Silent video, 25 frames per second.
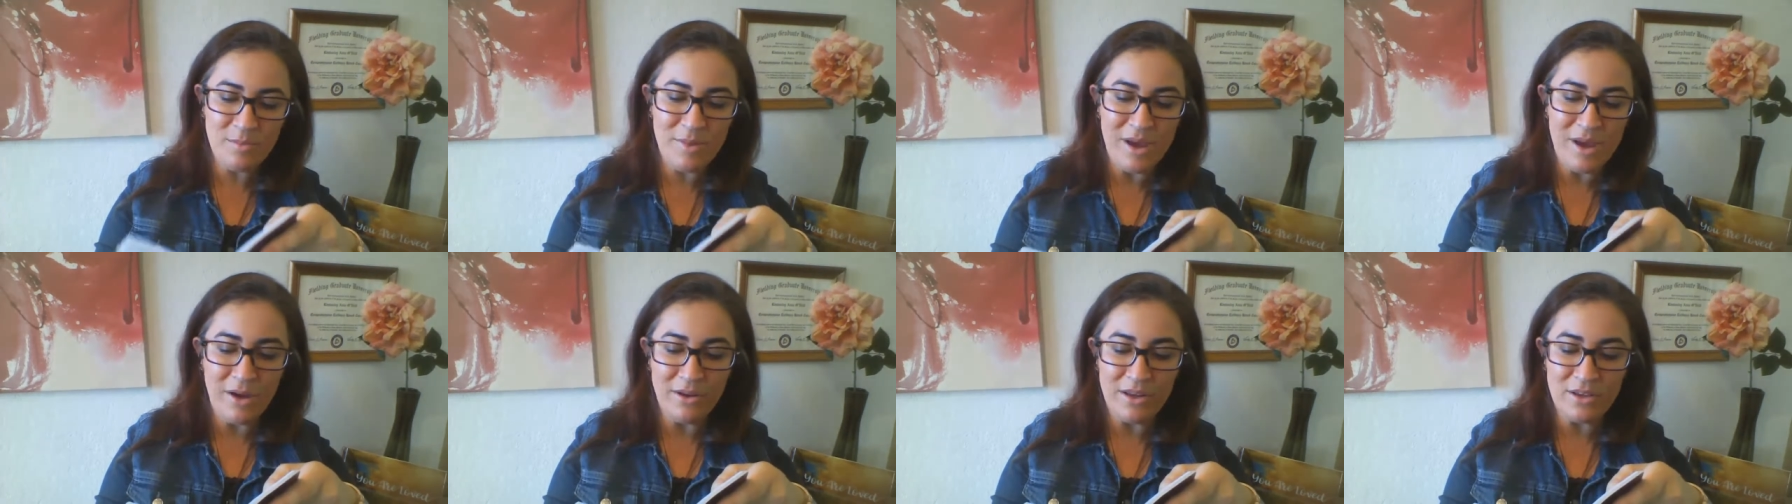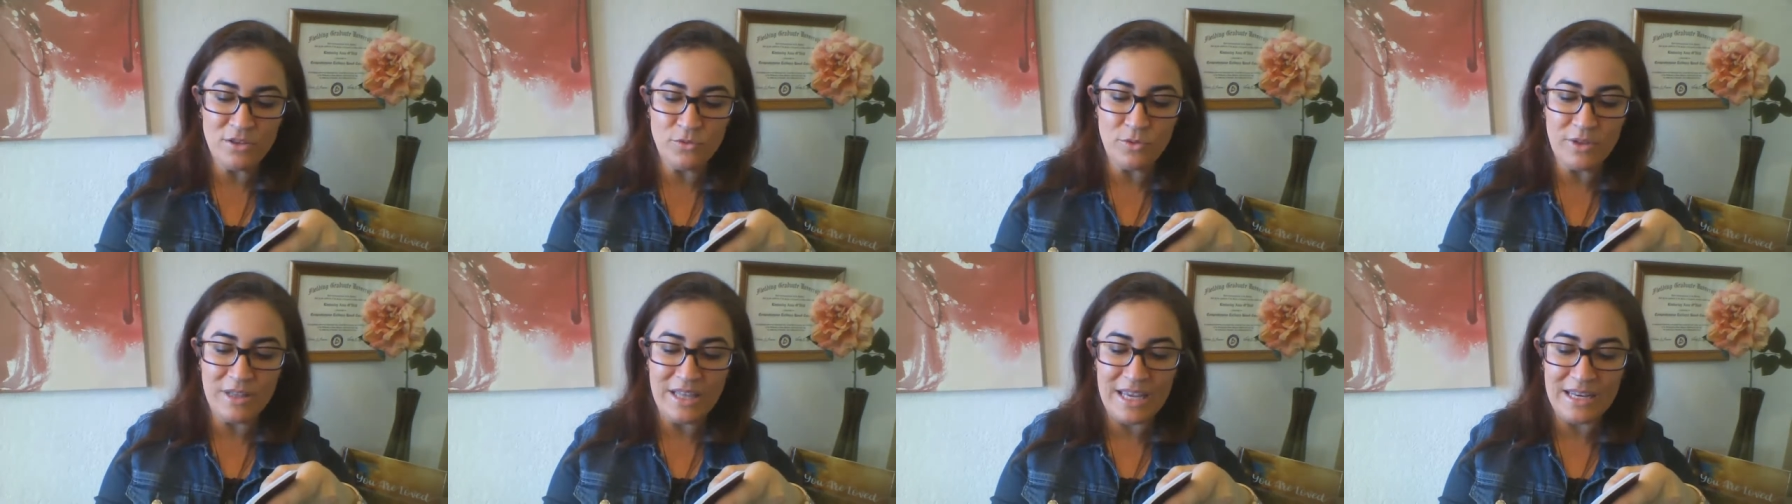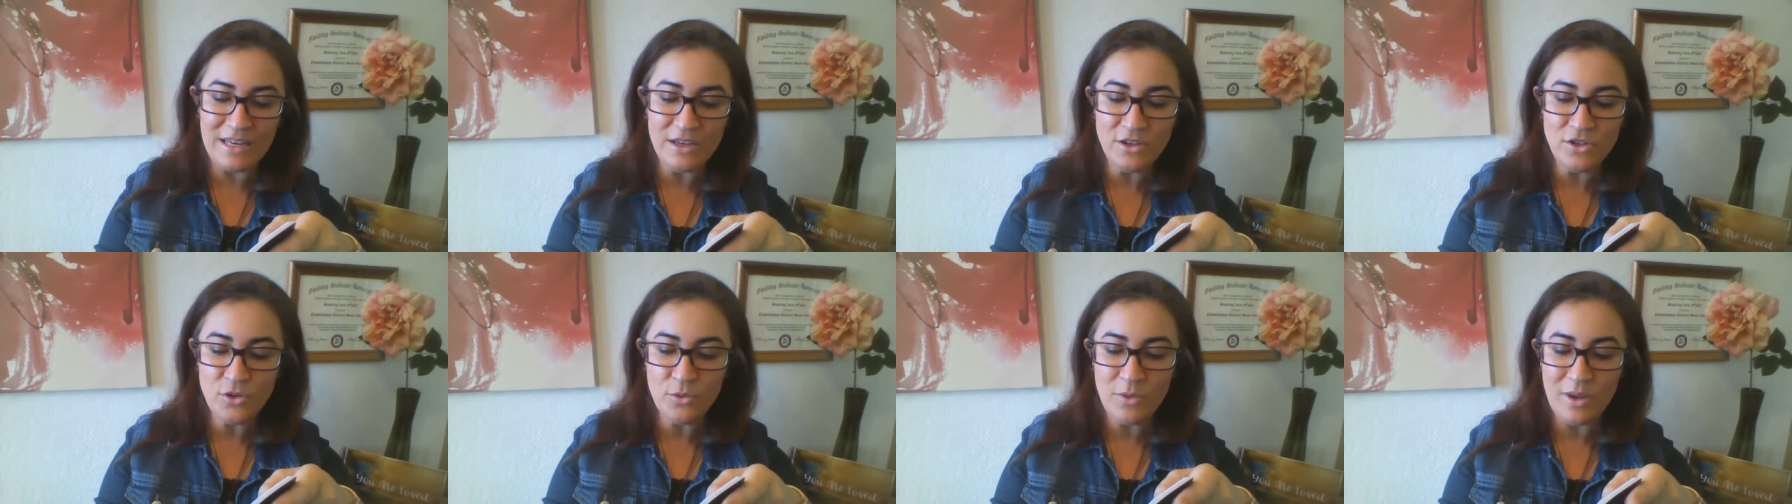about is
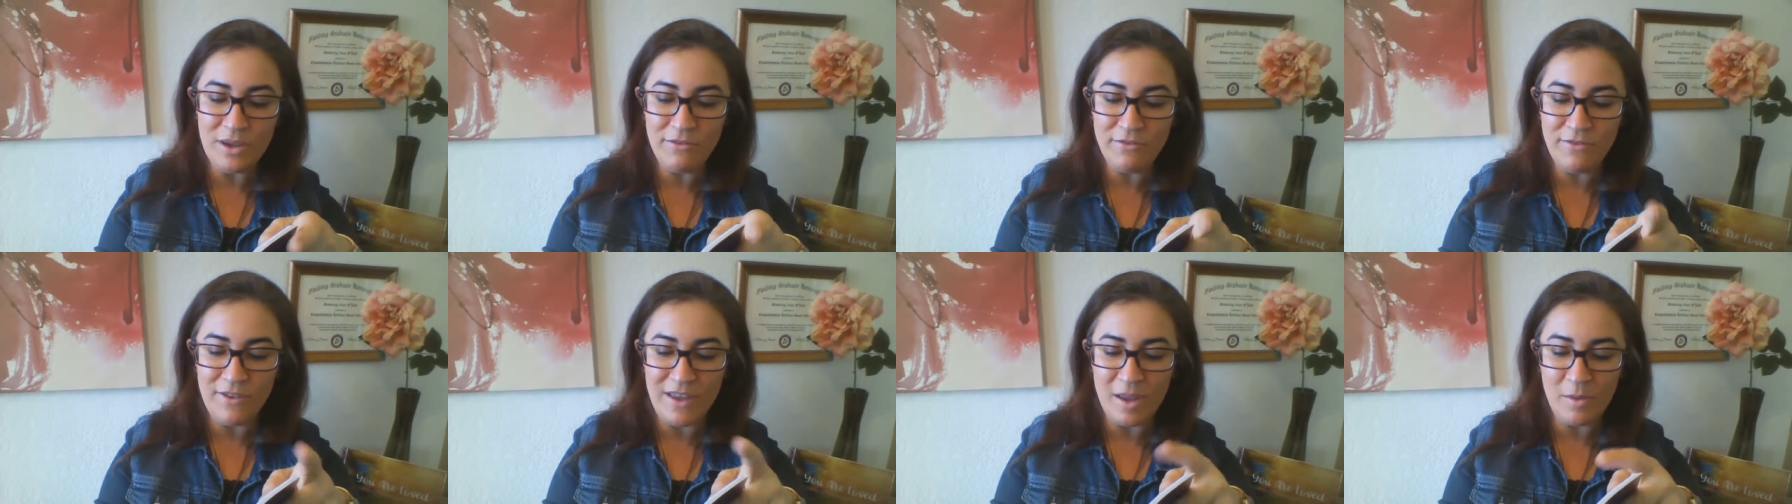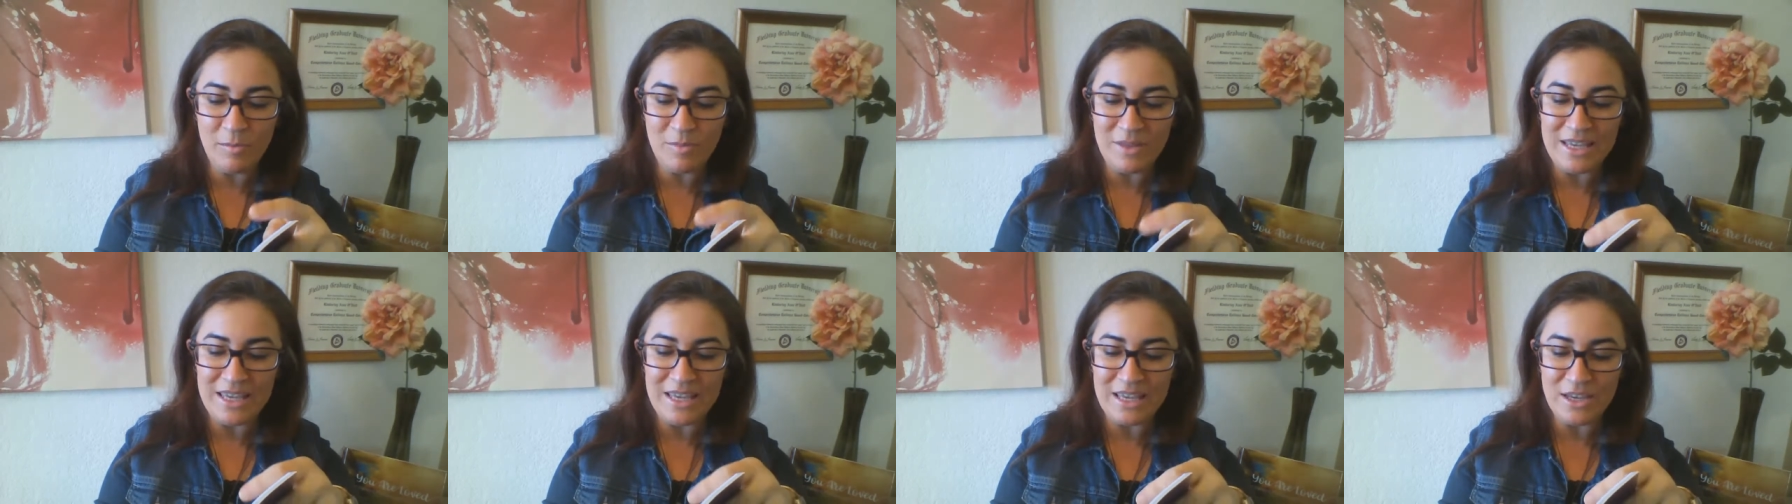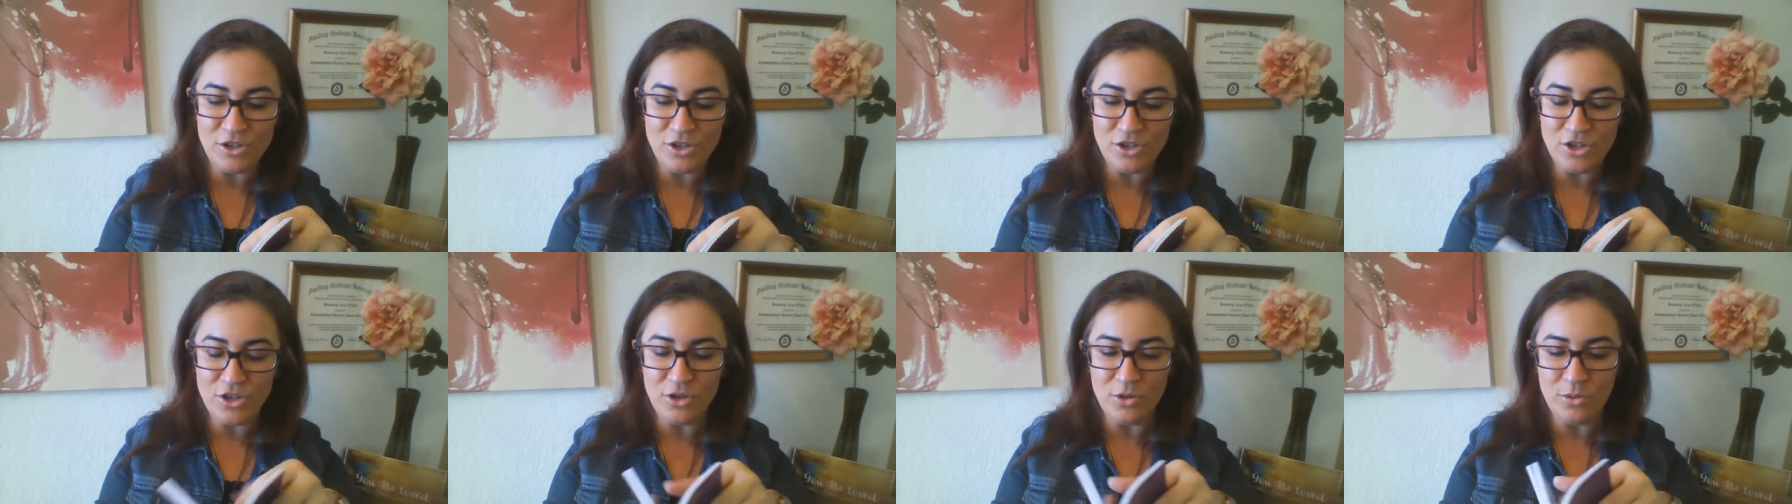related to a family
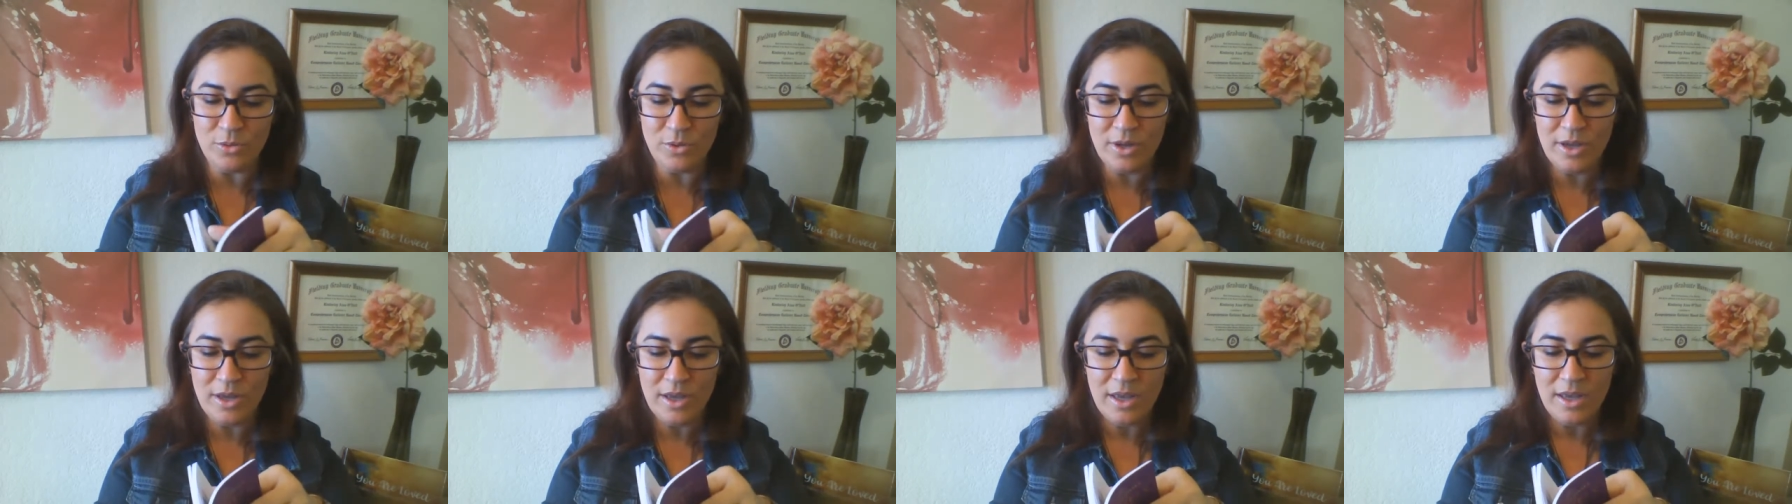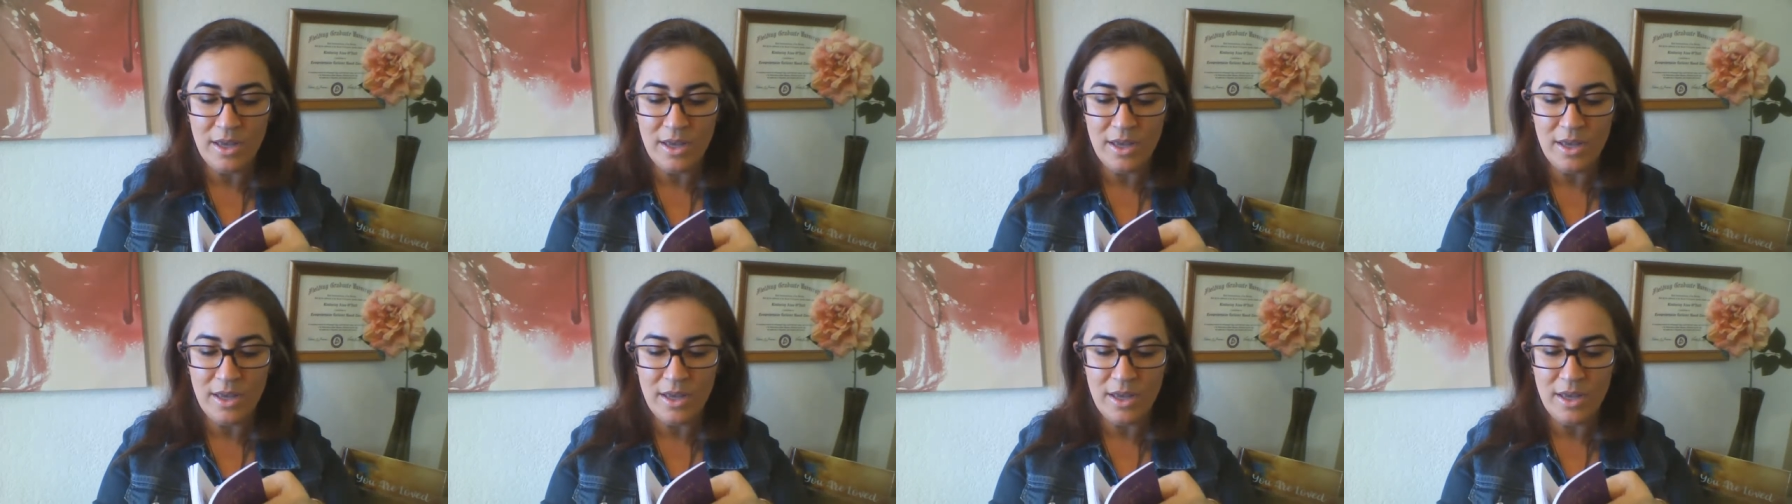issue.